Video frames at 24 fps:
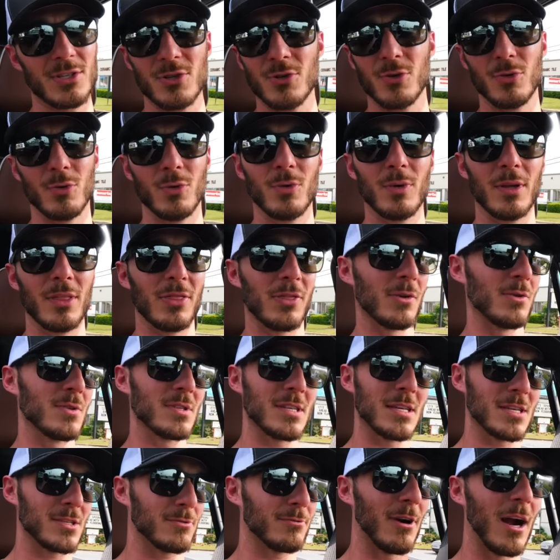
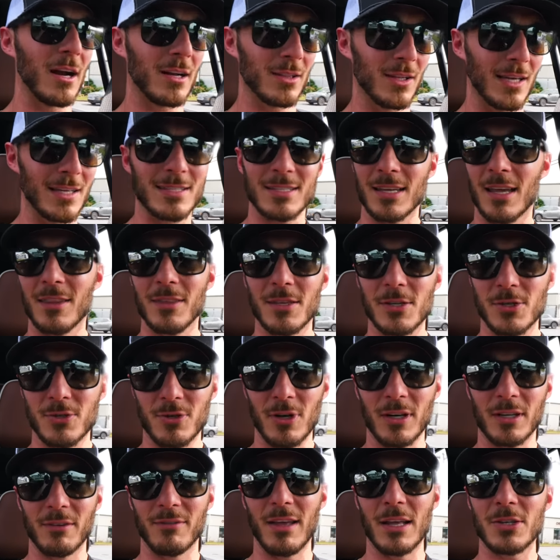Enthuzst rock lights on this
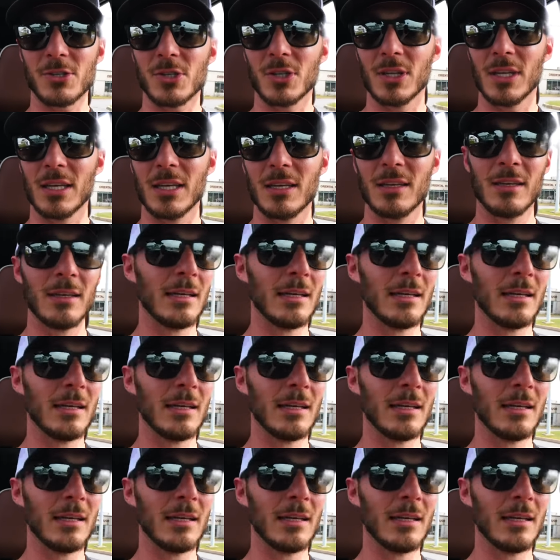truck eventually.